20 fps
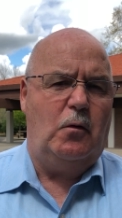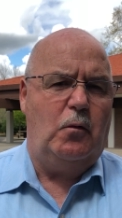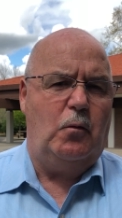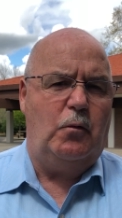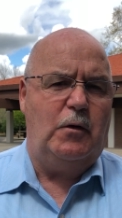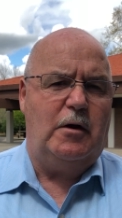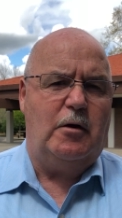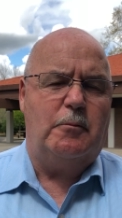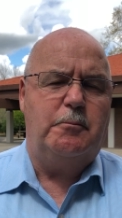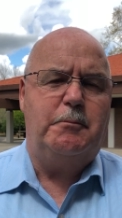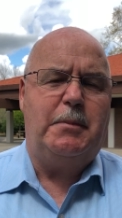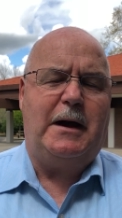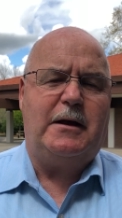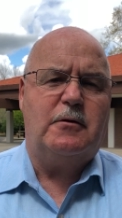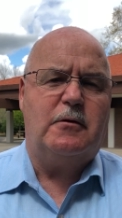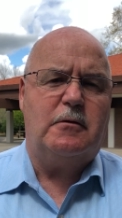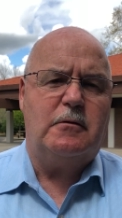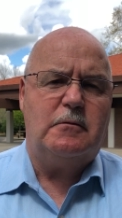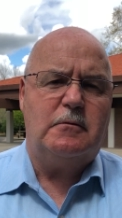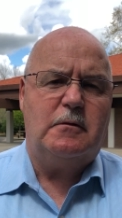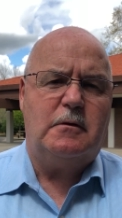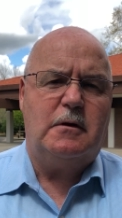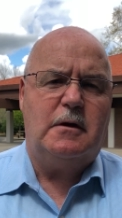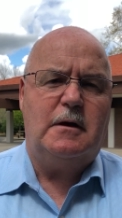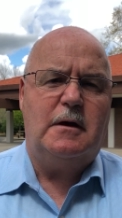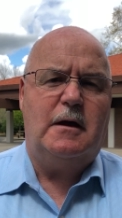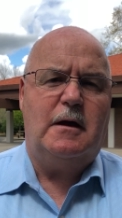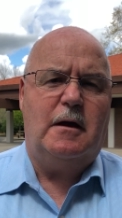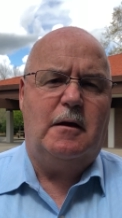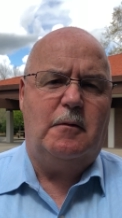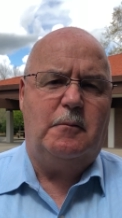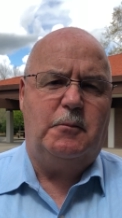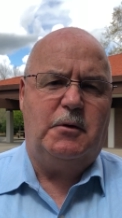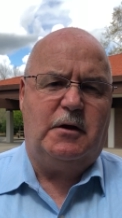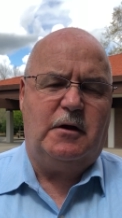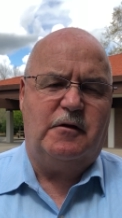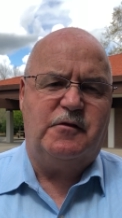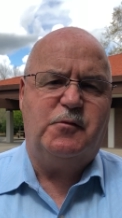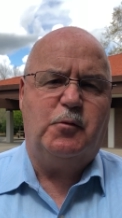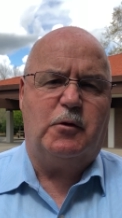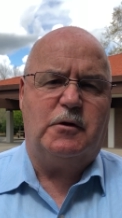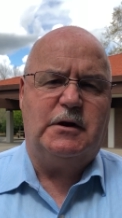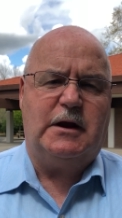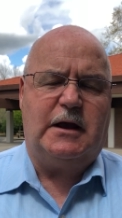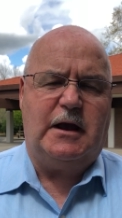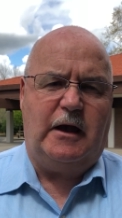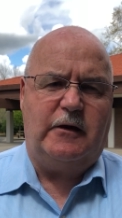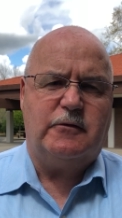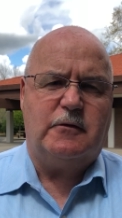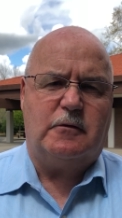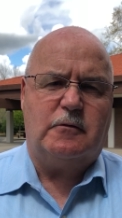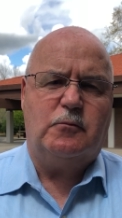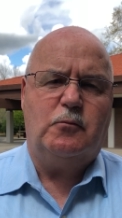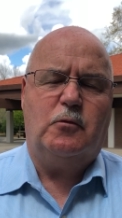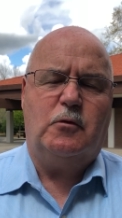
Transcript: We are better because we're together.